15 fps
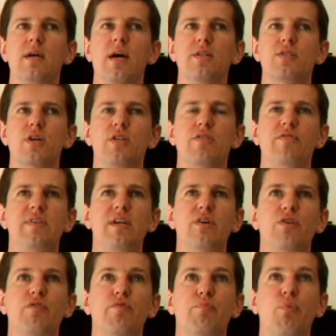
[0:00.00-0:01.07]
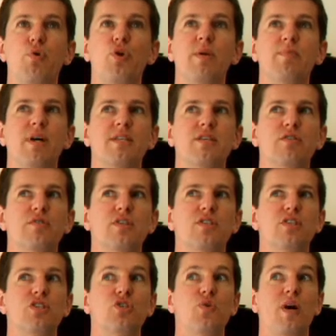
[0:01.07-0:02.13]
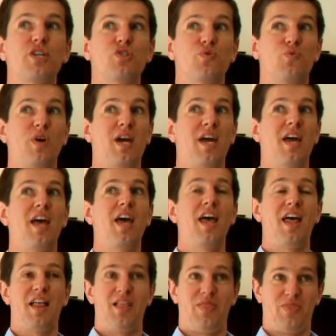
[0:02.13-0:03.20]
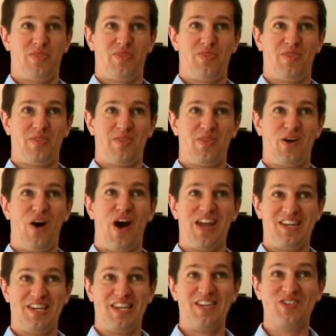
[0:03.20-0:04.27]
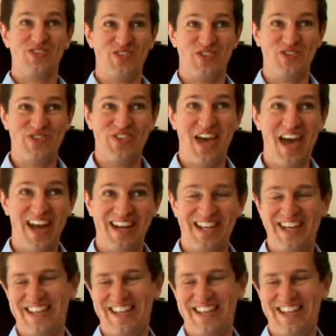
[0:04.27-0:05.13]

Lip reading: And so the fear of putting myself in a situation where I needed to do that,